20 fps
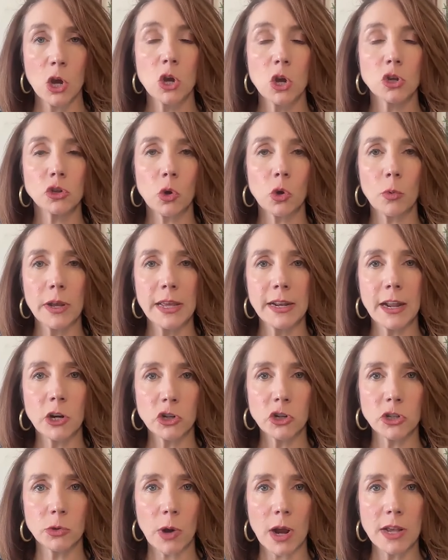So in
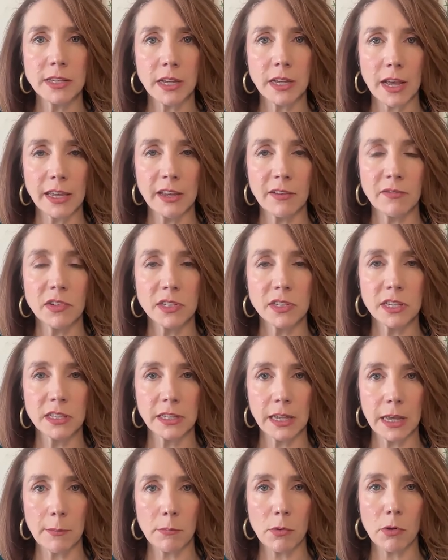Energy Rising, I give this
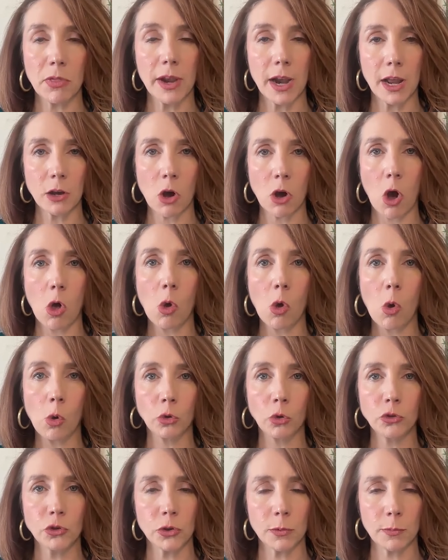example that I call
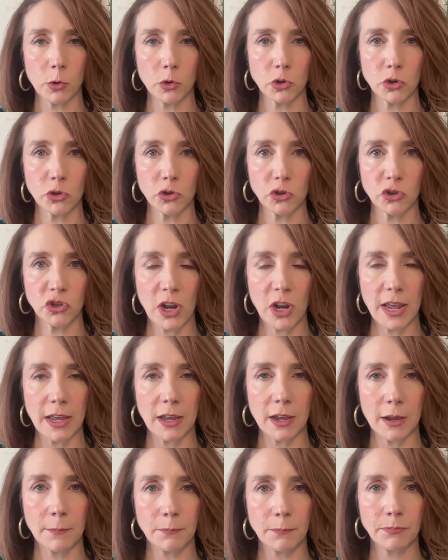hold your emotional
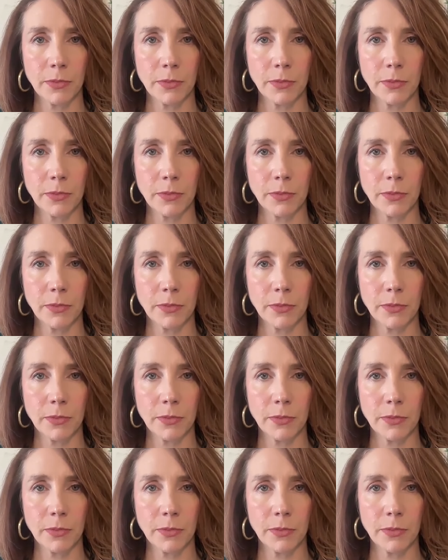shake.